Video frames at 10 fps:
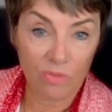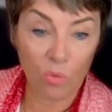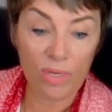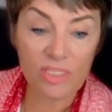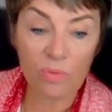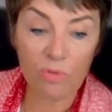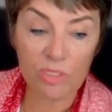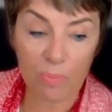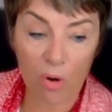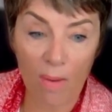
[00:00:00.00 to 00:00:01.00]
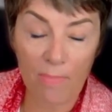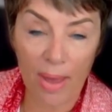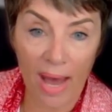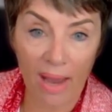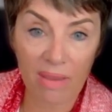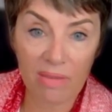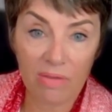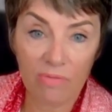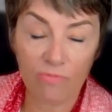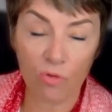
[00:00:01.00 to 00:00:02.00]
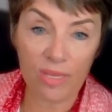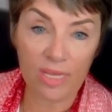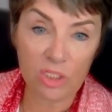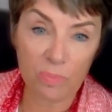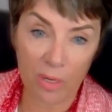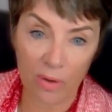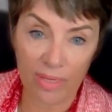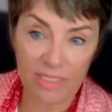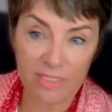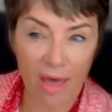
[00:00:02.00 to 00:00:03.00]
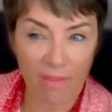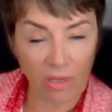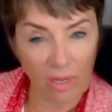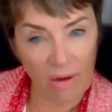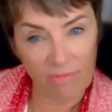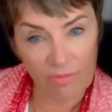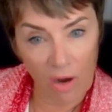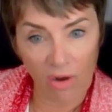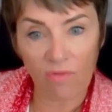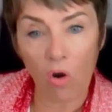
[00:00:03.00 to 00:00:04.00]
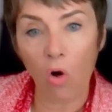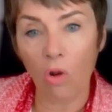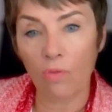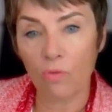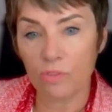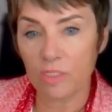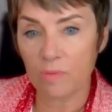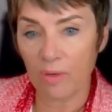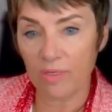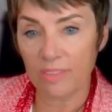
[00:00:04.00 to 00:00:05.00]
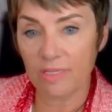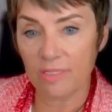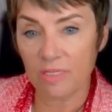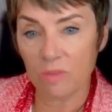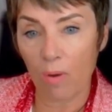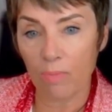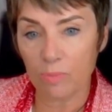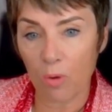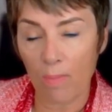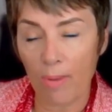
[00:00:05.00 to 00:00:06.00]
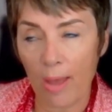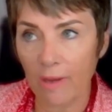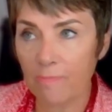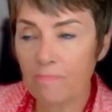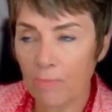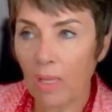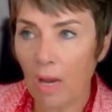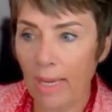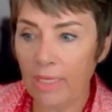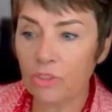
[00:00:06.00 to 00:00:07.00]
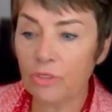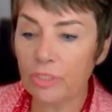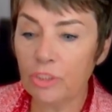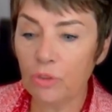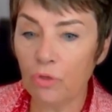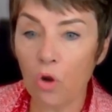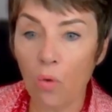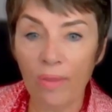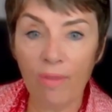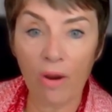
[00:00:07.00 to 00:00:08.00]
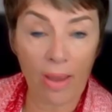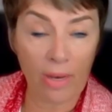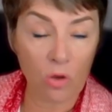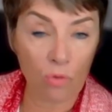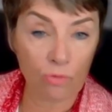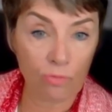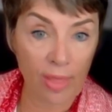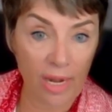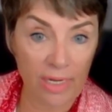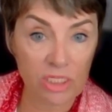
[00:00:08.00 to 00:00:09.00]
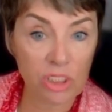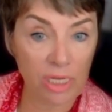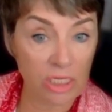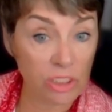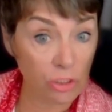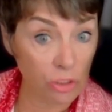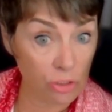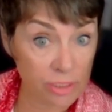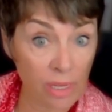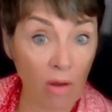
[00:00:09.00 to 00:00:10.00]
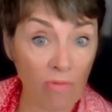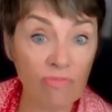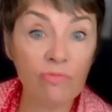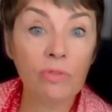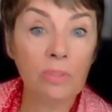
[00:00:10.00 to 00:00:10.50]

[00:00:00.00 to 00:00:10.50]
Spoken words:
The wisdom was brought back for the experience, and the love out of all of those experiences is what was brought back. I encourage you to go in there and go through that initiation yourself,